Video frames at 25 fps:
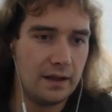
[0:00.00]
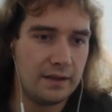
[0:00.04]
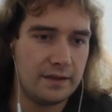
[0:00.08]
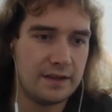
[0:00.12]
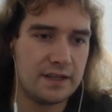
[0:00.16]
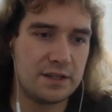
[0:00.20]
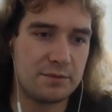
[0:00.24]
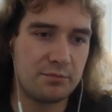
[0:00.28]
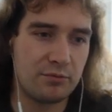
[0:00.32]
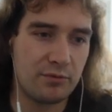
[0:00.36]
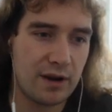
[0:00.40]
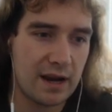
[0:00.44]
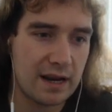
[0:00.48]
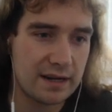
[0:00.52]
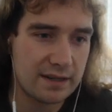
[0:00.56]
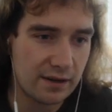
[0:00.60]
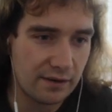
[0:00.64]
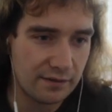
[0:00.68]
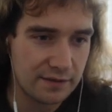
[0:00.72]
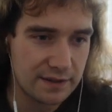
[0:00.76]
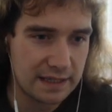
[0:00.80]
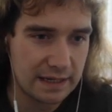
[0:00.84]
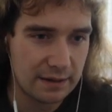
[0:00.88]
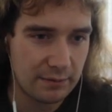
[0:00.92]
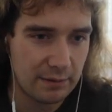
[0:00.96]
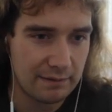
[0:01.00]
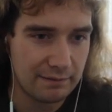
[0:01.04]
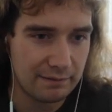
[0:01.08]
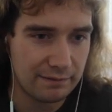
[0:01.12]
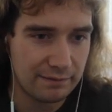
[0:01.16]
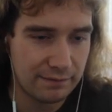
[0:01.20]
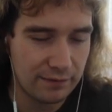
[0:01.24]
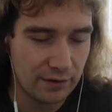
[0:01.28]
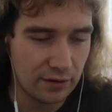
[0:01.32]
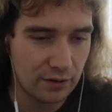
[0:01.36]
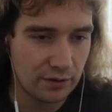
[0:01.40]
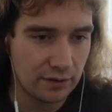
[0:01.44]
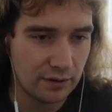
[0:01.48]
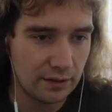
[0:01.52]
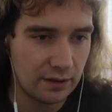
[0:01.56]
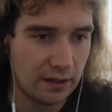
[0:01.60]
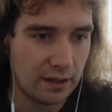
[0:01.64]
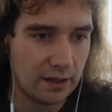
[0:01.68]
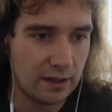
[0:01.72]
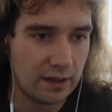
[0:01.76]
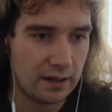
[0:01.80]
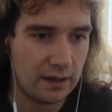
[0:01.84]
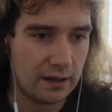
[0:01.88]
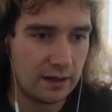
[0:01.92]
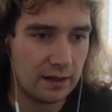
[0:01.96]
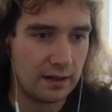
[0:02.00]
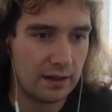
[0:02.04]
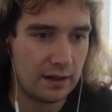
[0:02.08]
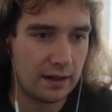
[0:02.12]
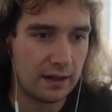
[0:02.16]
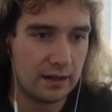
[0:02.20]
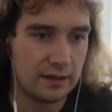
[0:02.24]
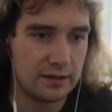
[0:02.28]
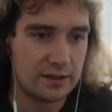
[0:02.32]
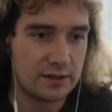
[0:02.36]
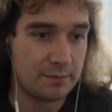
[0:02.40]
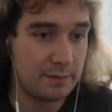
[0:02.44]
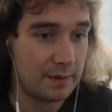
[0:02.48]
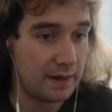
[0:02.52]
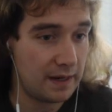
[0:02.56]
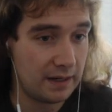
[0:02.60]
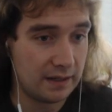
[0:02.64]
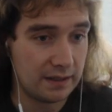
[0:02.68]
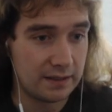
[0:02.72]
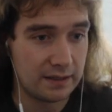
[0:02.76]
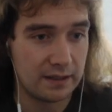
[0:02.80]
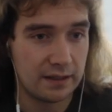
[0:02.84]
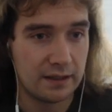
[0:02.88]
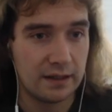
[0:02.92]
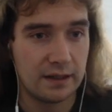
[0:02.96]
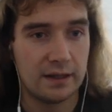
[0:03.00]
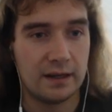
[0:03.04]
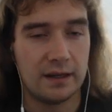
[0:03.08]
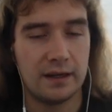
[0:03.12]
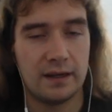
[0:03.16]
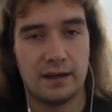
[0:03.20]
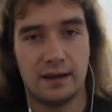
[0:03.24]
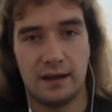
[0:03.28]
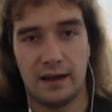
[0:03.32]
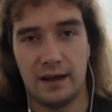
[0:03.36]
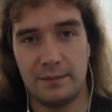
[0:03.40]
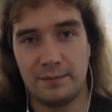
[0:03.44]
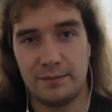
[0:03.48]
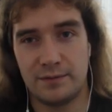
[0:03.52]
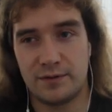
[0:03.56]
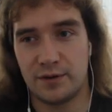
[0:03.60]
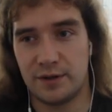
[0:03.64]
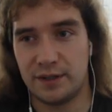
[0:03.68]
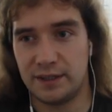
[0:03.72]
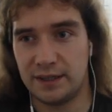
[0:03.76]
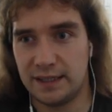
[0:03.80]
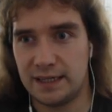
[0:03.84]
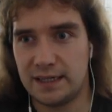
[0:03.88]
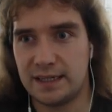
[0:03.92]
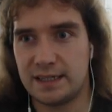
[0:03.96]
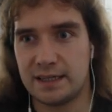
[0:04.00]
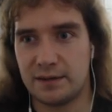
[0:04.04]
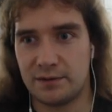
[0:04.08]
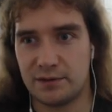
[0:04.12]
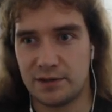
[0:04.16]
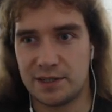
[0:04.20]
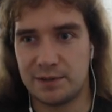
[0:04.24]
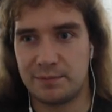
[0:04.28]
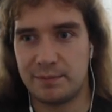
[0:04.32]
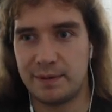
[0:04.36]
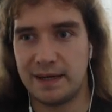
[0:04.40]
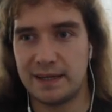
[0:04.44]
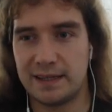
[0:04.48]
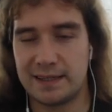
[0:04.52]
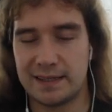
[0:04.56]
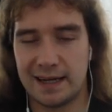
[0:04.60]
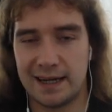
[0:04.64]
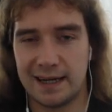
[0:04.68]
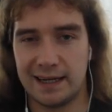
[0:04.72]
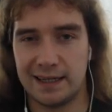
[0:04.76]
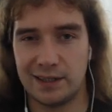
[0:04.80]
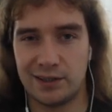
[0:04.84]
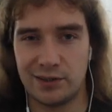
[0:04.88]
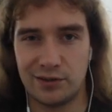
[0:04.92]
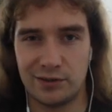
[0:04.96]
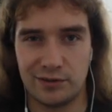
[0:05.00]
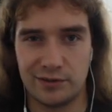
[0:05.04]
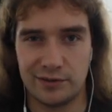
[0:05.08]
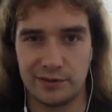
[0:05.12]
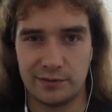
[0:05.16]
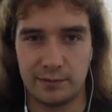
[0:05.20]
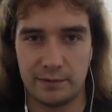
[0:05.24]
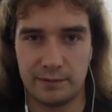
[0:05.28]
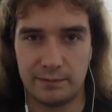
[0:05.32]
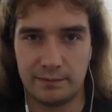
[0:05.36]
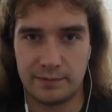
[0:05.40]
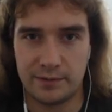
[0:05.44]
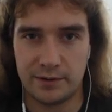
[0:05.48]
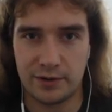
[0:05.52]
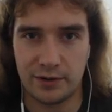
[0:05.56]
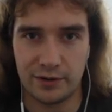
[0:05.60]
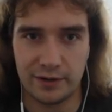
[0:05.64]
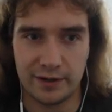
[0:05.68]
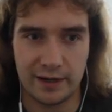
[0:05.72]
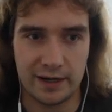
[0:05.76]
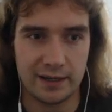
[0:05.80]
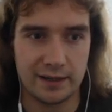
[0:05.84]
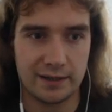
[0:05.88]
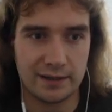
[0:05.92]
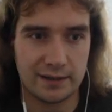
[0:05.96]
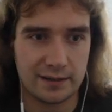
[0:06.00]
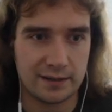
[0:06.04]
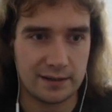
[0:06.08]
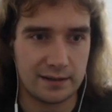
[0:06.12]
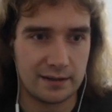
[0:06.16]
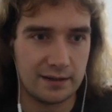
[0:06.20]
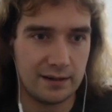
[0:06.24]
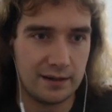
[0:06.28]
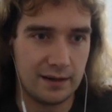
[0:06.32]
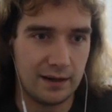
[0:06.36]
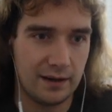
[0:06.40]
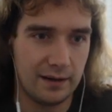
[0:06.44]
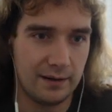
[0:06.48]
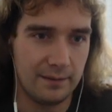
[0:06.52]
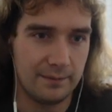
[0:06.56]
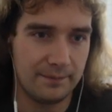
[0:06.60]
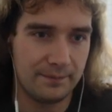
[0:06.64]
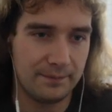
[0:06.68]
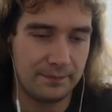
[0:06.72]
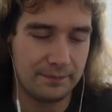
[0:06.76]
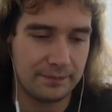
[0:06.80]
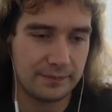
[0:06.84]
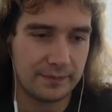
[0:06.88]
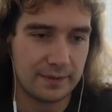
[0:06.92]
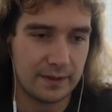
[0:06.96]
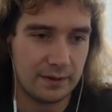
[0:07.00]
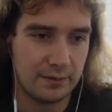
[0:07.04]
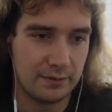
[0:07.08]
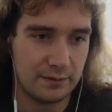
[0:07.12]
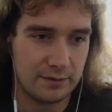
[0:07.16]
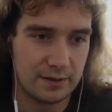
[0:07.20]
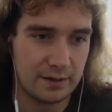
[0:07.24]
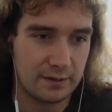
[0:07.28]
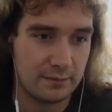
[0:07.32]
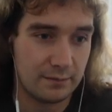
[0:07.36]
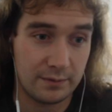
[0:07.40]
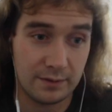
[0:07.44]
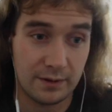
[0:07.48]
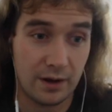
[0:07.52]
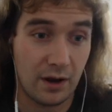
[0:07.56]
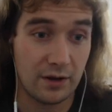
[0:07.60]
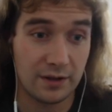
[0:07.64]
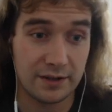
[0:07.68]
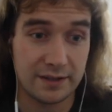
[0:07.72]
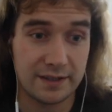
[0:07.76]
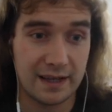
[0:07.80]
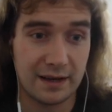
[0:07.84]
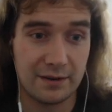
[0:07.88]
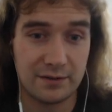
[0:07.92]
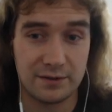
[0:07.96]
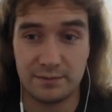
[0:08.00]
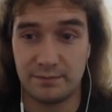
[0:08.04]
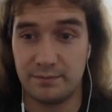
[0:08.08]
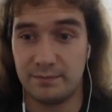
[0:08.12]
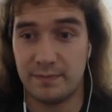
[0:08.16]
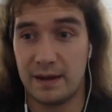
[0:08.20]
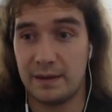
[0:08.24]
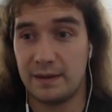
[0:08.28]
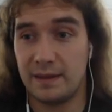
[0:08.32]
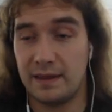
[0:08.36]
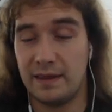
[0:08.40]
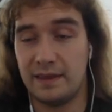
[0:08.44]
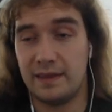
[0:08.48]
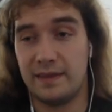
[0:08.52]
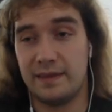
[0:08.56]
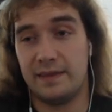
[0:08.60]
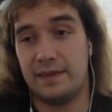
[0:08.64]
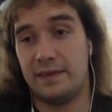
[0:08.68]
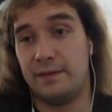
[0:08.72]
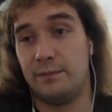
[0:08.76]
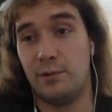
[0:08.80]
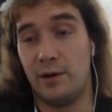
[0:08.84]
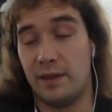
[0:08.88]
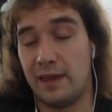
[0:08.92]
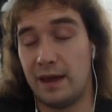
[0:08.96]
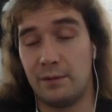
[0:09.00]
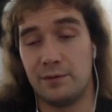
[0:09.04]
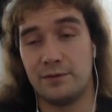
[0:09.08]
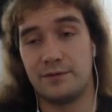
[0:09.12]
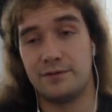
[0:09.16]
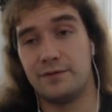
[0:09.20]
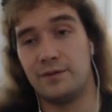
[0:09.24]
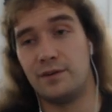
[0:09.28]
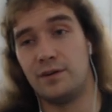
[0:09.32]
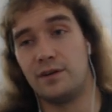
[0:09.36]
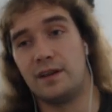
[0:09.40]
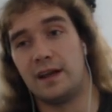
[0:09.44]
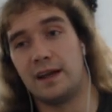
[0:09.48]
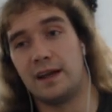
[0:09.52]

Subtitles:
The spread, obviously, I went full speed. So at least I was speed tying taunts with Tornadus. Honestly, that was mainly what that was for.